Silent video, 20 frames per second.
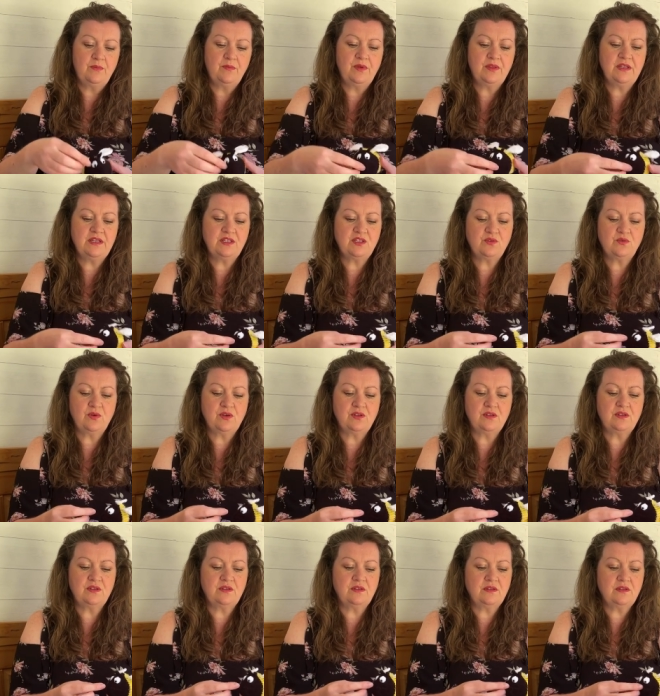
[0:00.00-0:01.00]
But this
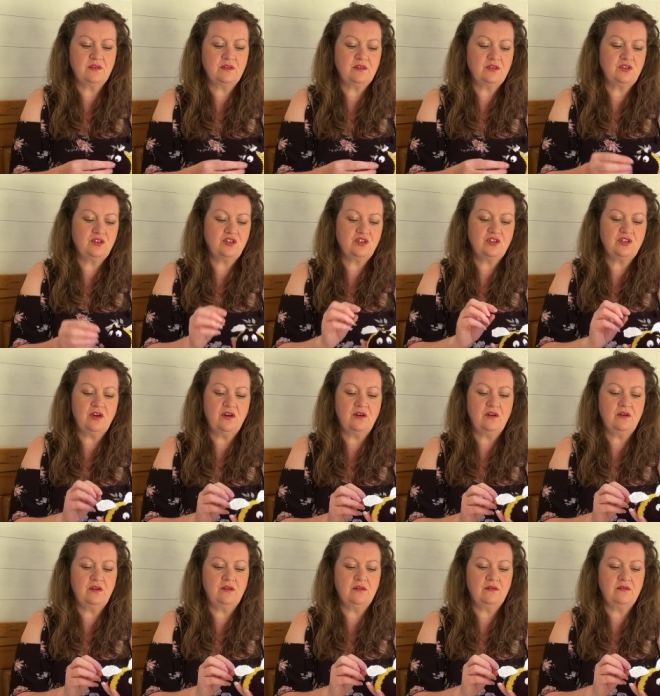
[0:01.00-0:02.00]
one, you
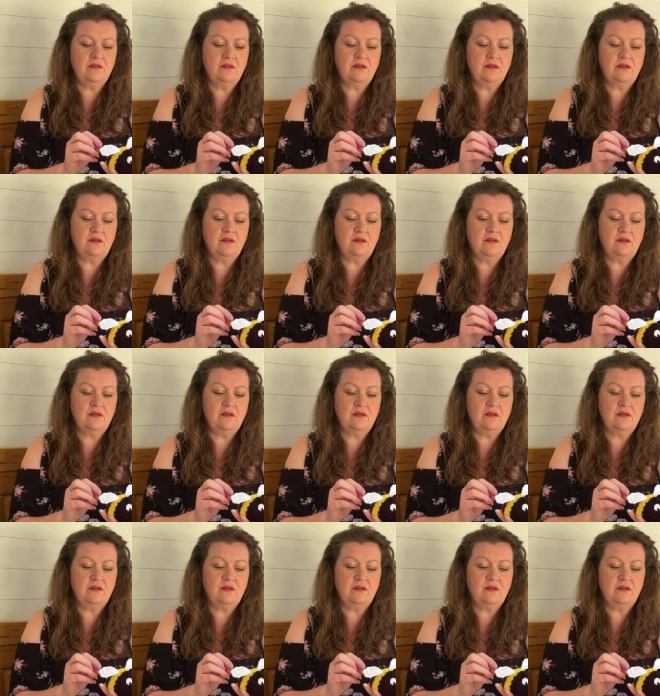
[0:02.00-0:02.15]
start,